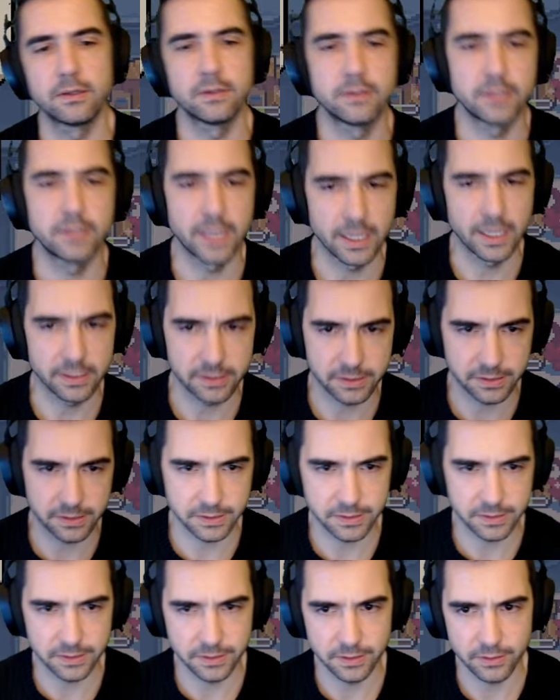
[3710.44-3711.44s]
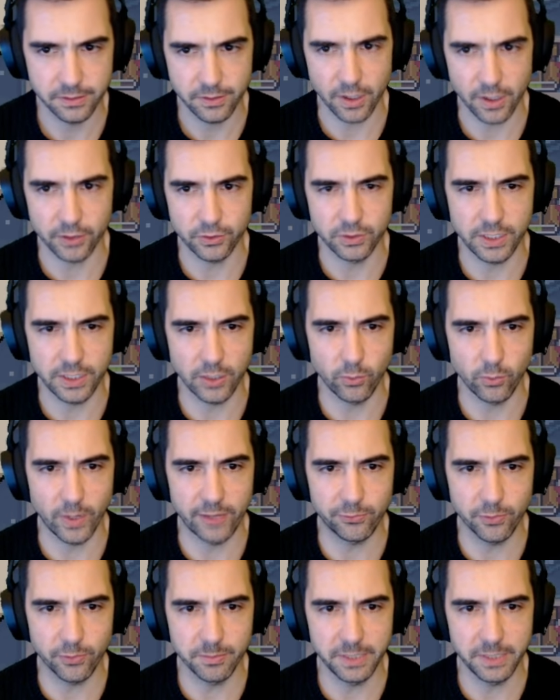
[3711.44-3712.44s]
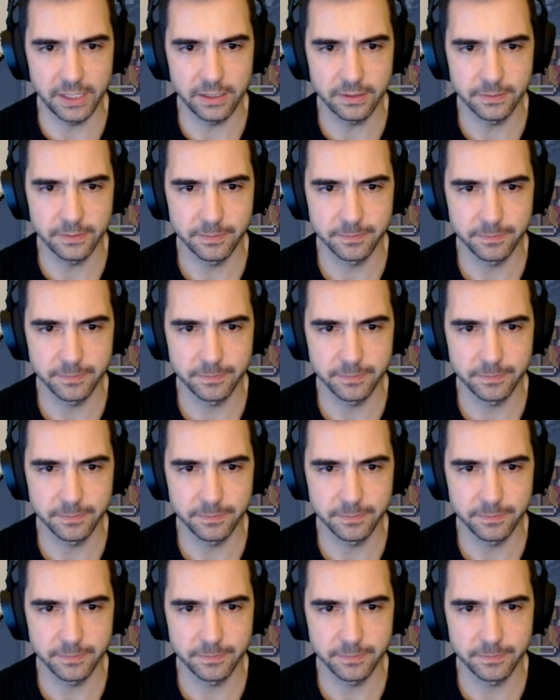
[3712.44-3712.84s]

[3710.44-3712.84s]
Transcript: Yes. thought I could get away from me?